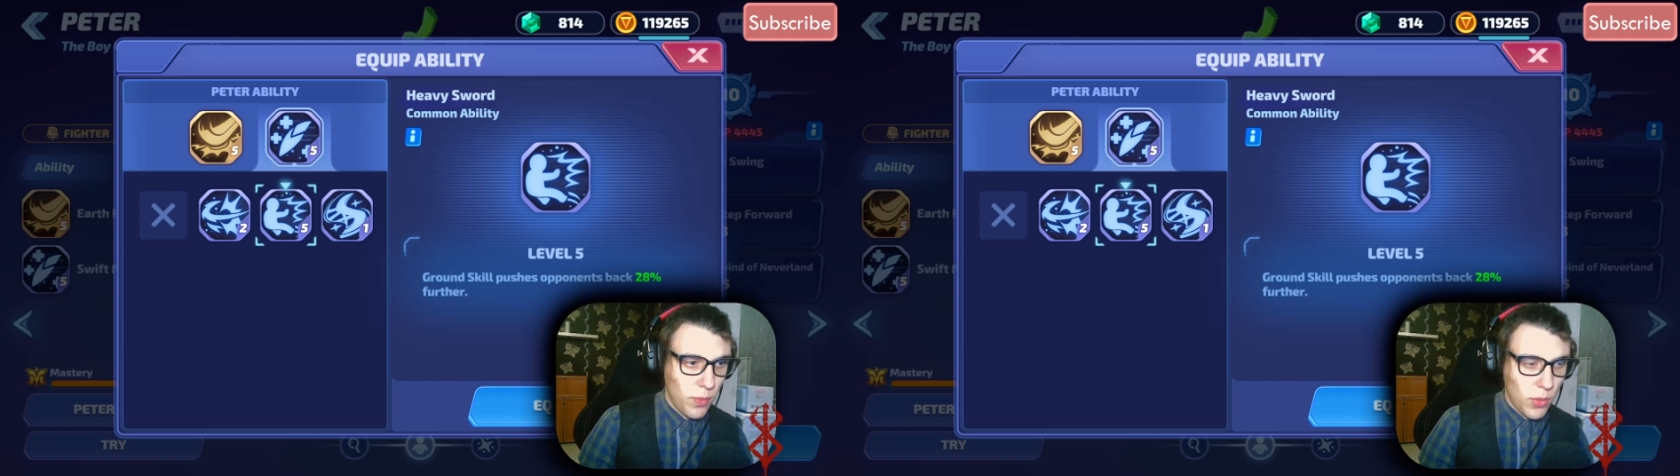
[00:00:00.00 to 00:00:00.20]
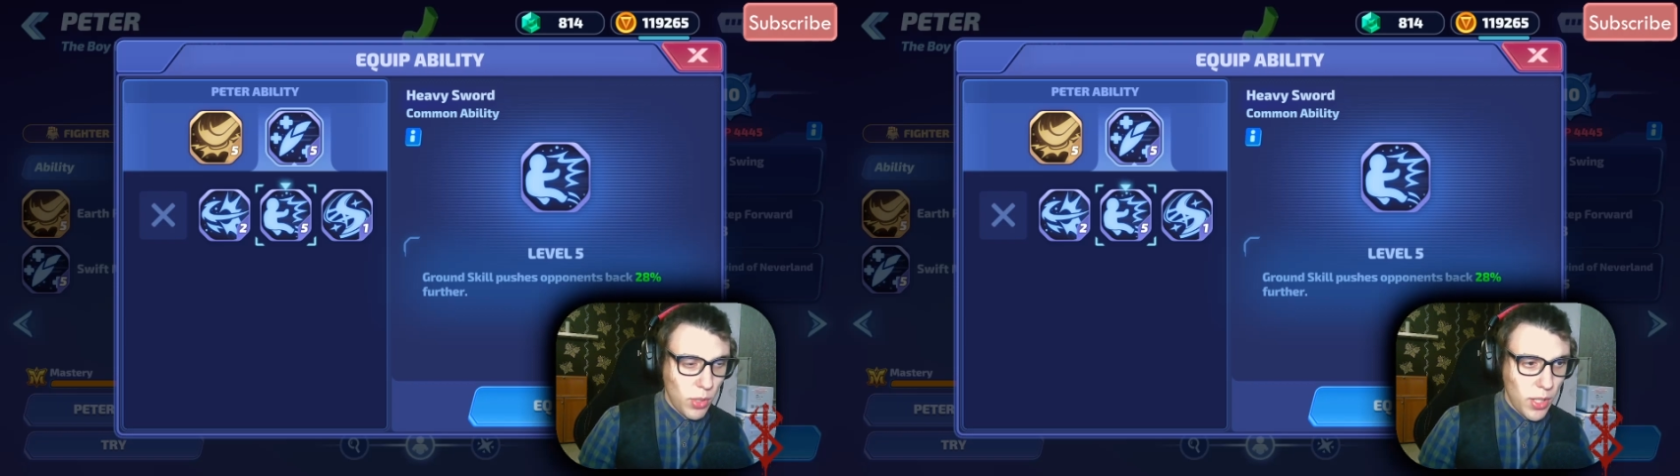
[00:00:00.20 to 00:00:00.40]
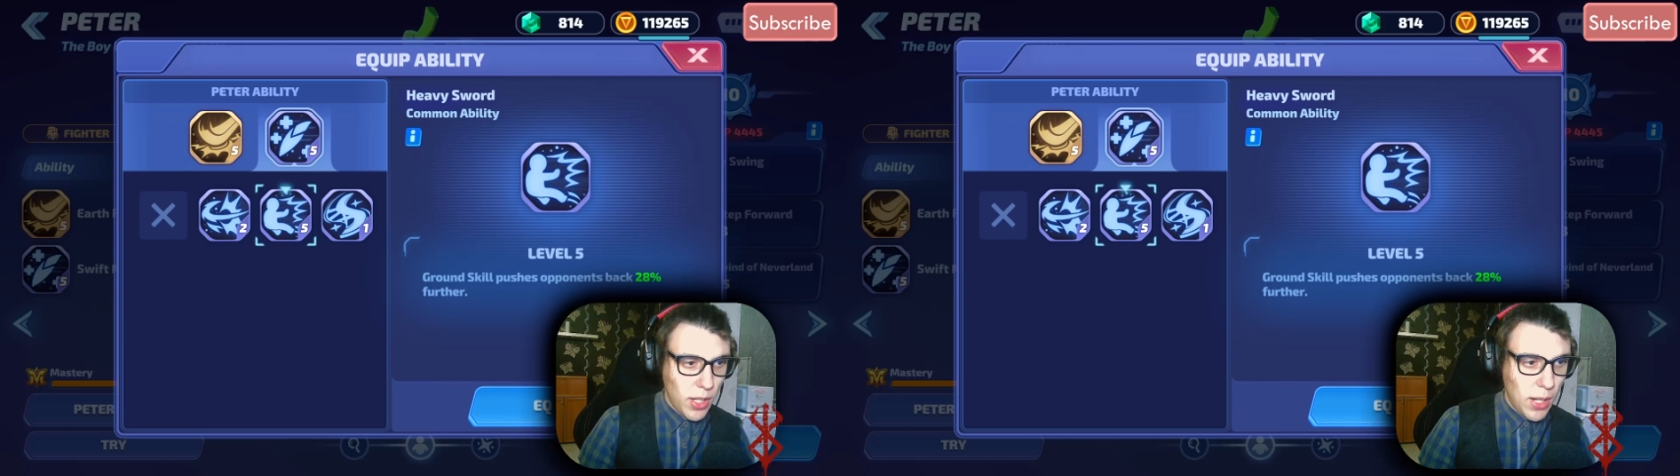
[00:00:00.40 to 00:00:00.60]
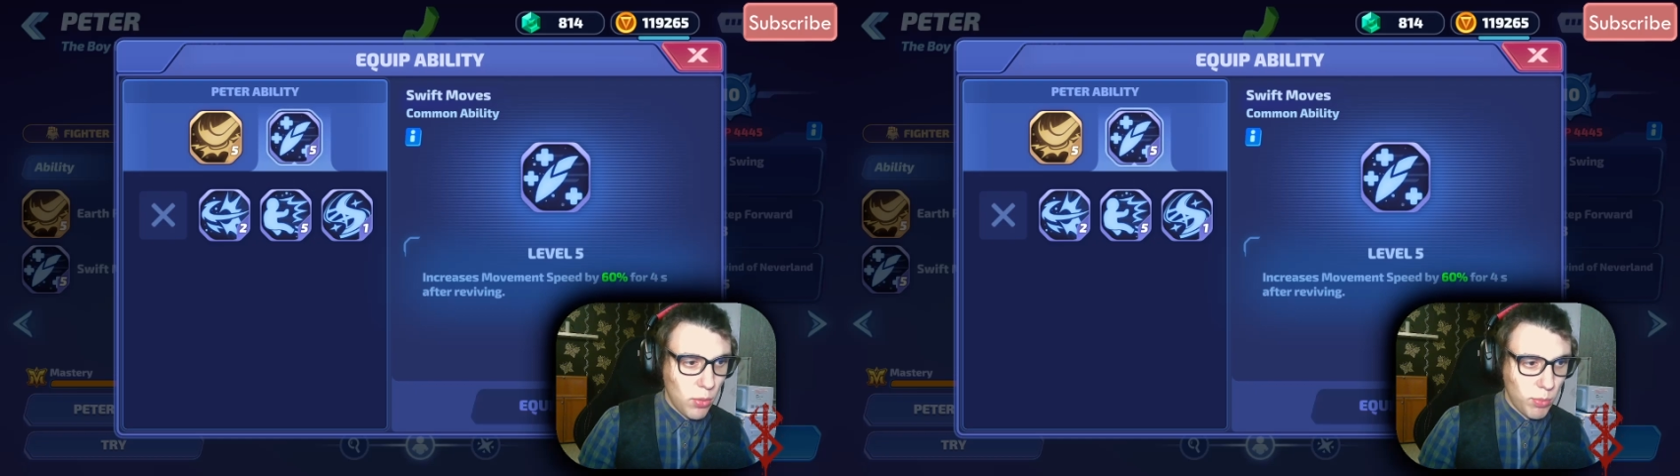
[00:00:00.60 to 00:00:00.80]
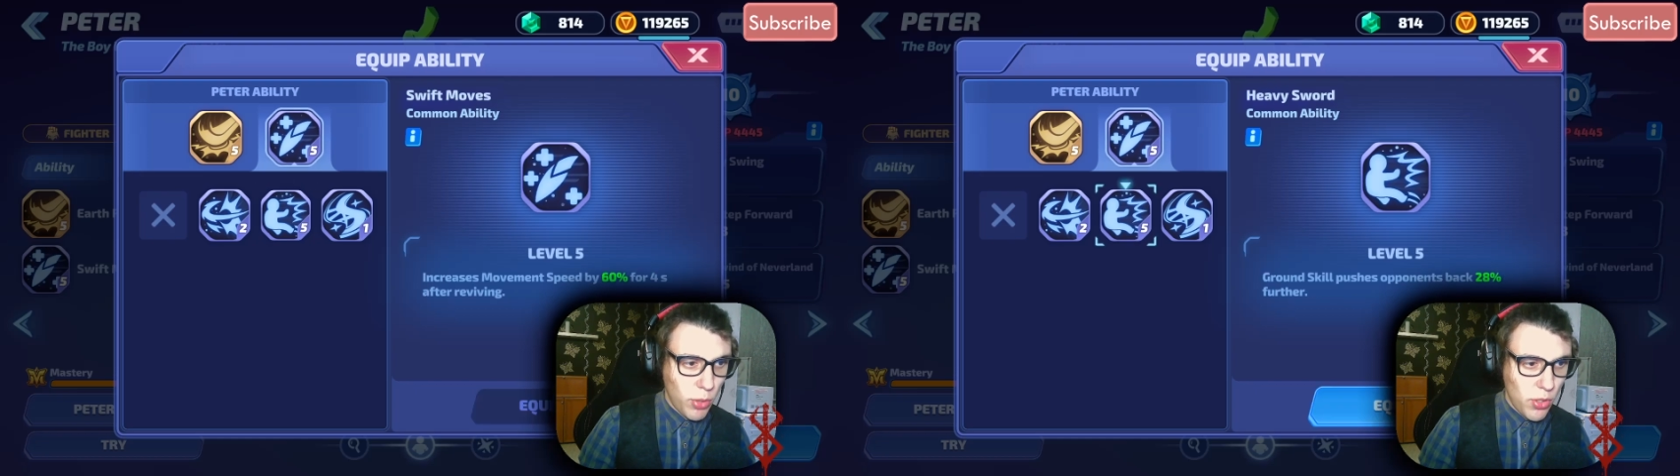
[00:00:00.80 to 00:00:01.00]
So yeah, I
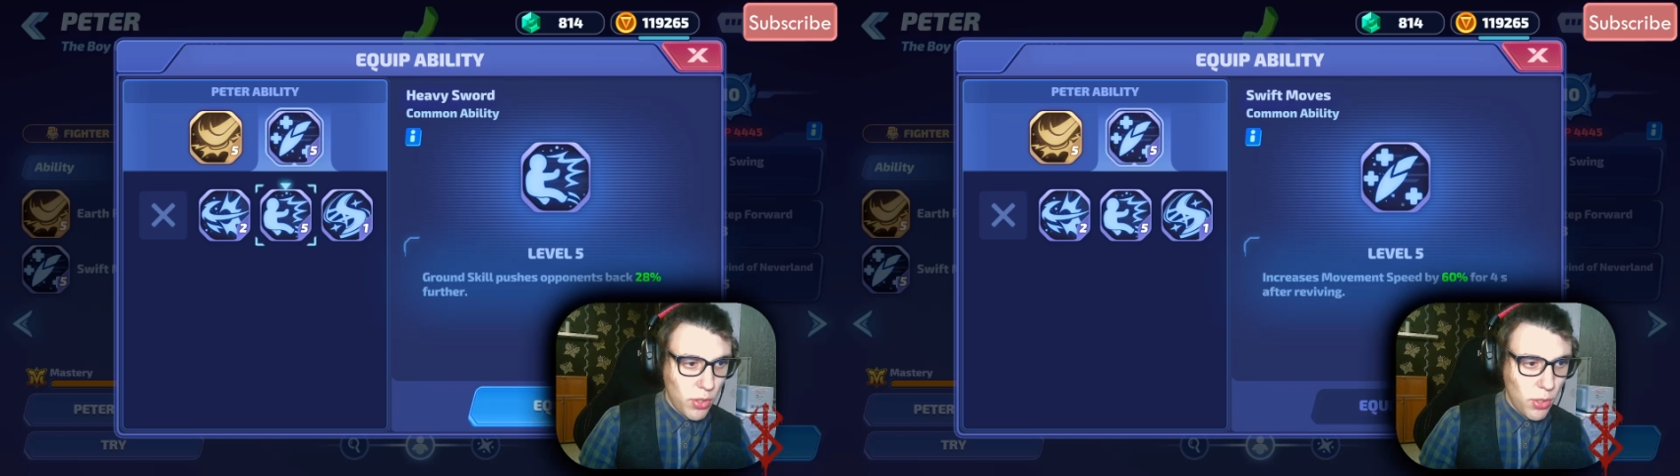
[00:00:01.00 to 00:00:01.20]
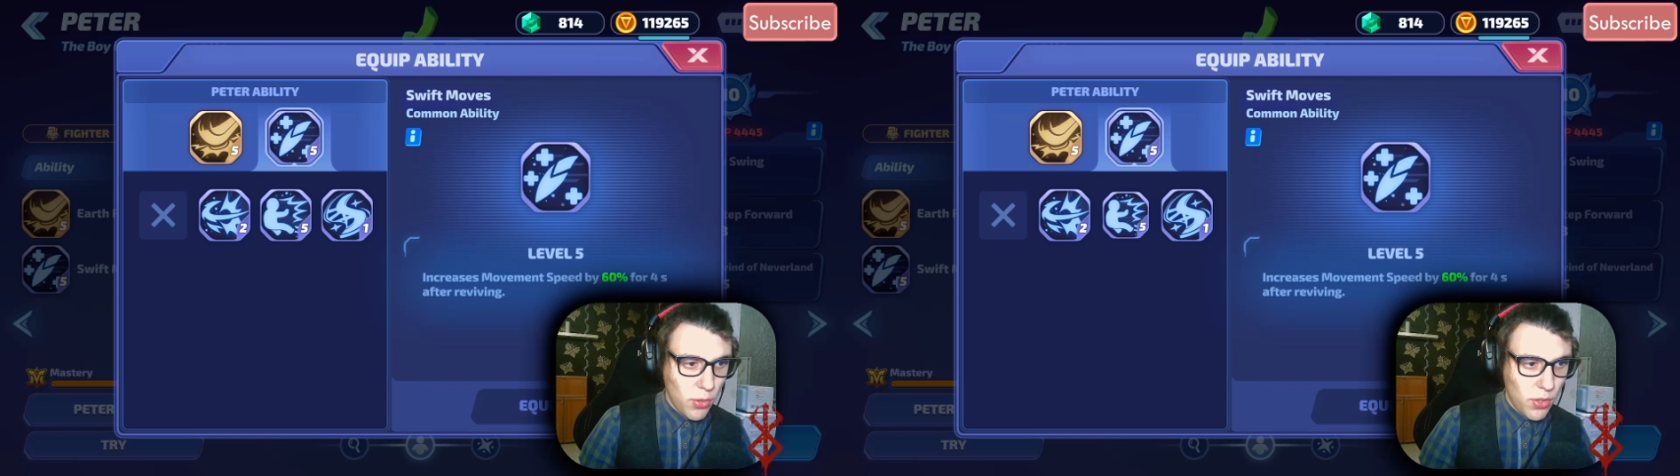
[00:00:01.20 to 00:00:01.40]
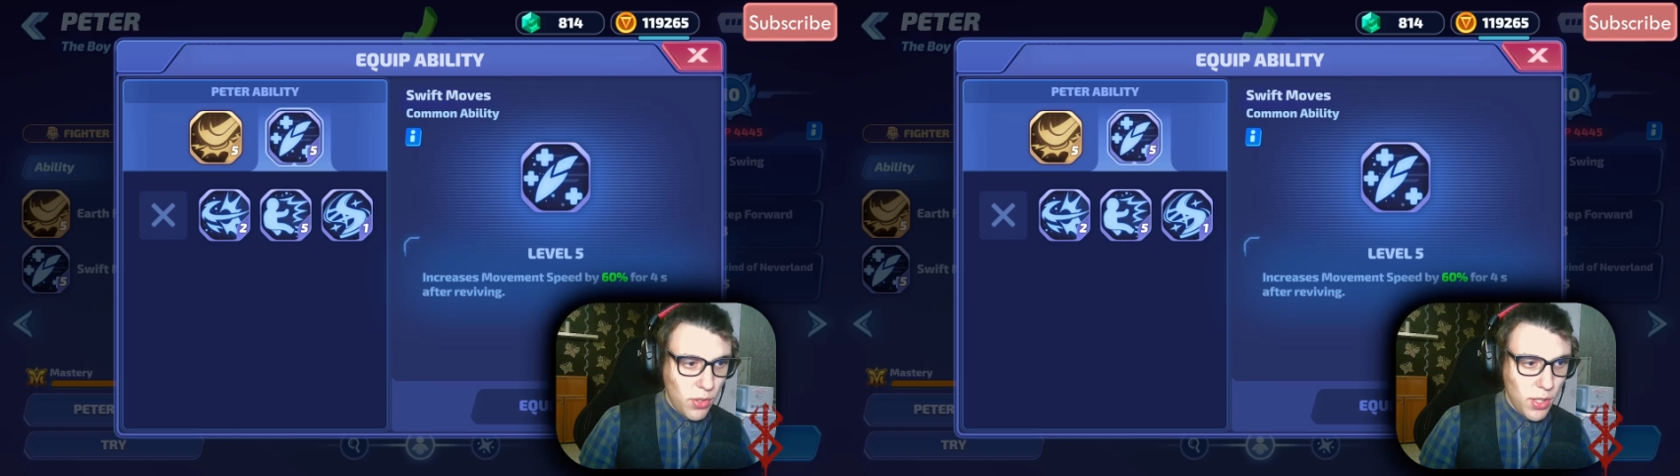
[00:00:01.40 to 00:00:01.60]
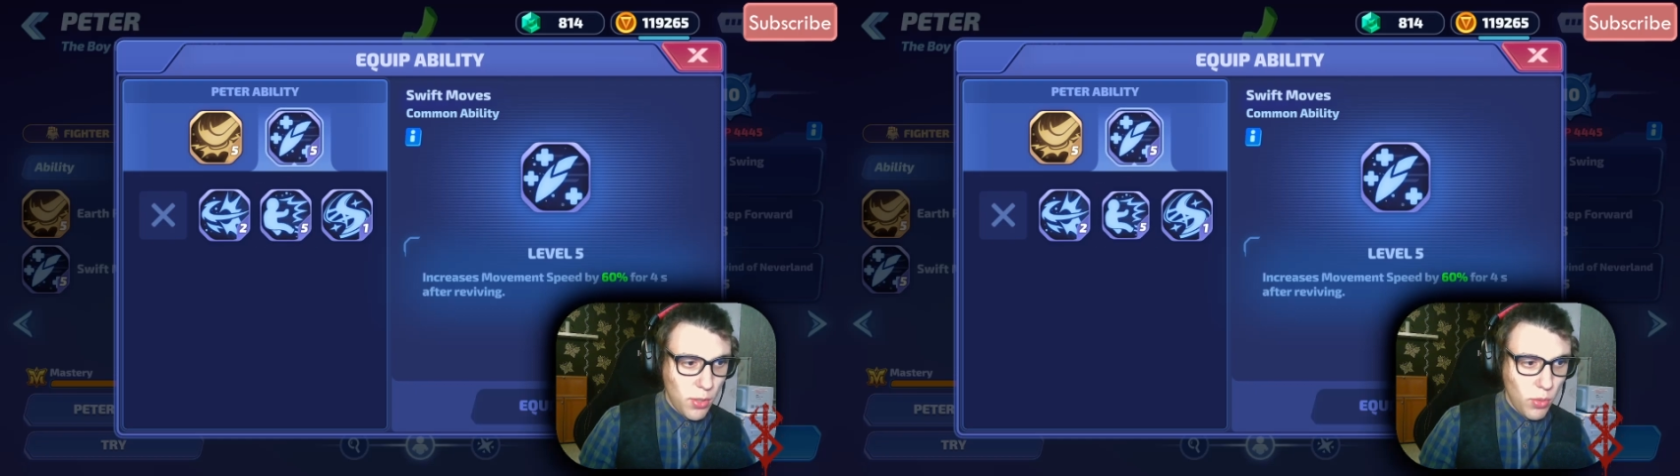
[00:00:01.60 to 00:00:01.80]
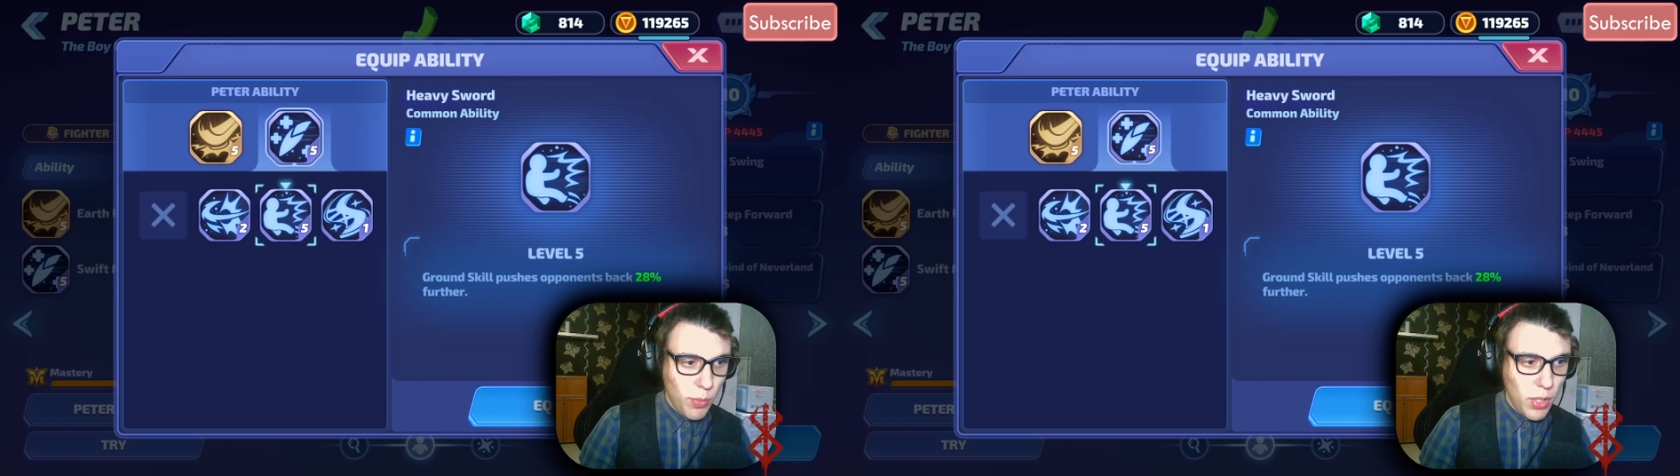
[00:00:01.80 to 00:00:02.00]
would personally use these
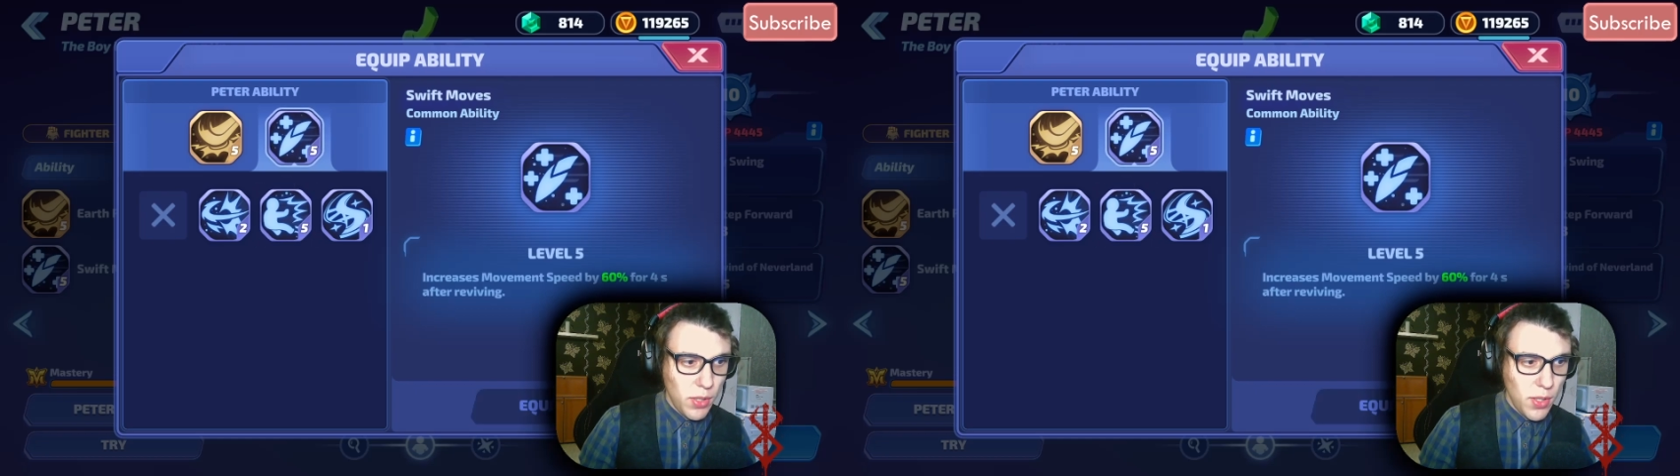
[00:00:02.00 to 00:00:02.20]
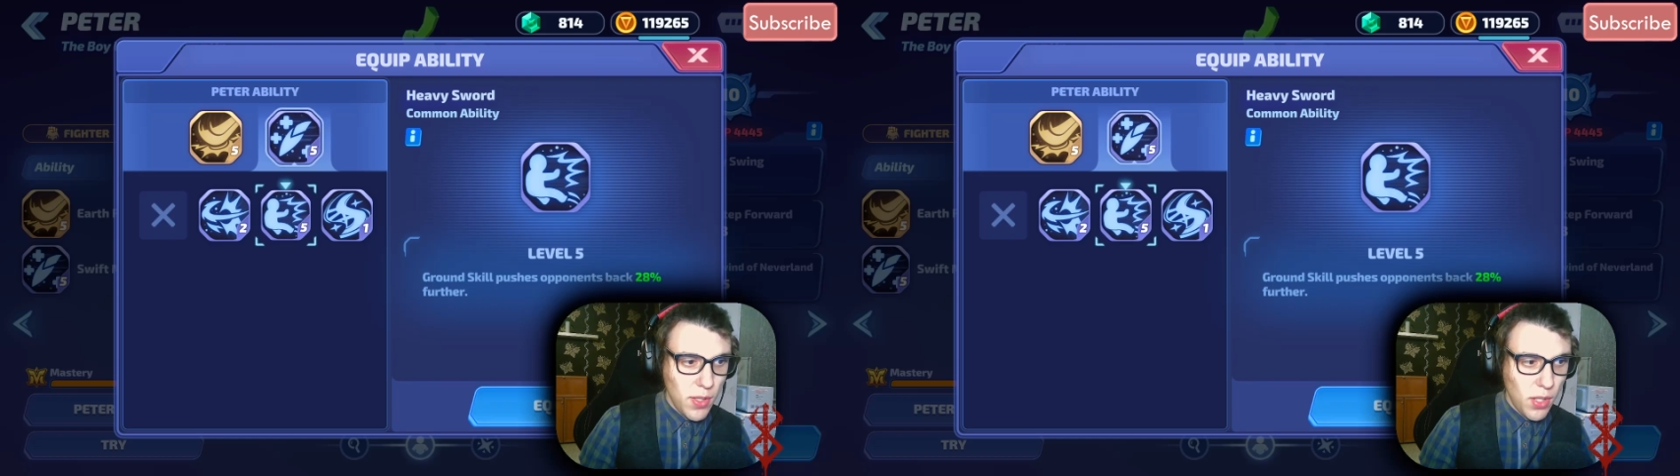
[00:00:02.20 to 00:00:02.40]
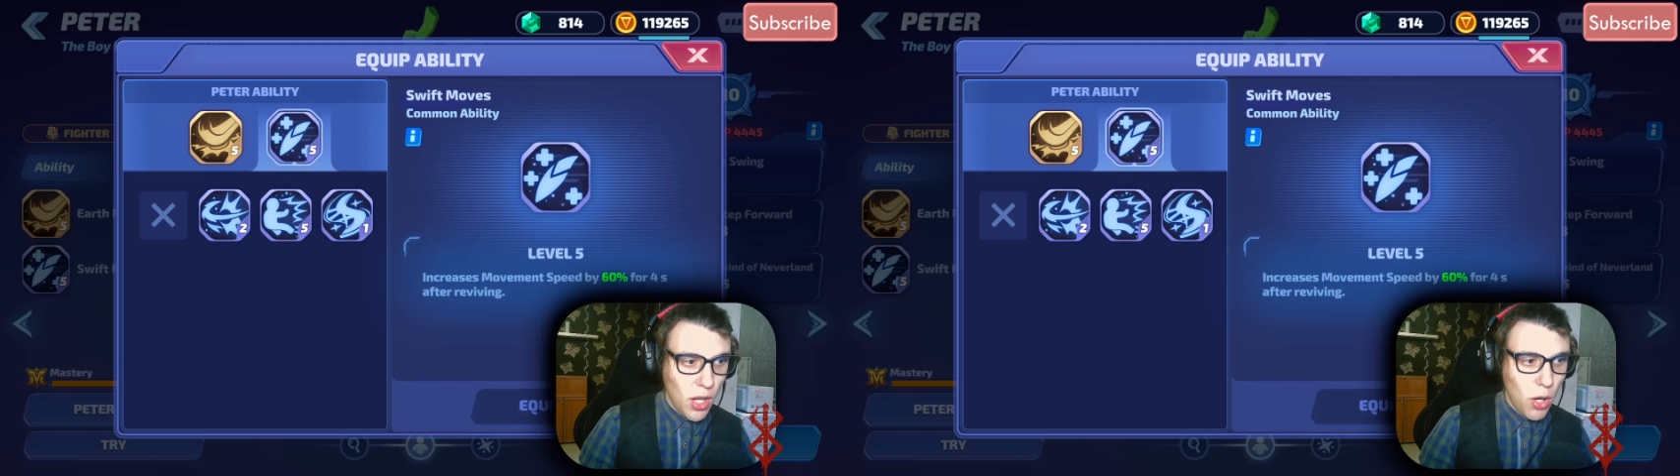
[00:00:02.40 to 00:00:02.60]
two abilities,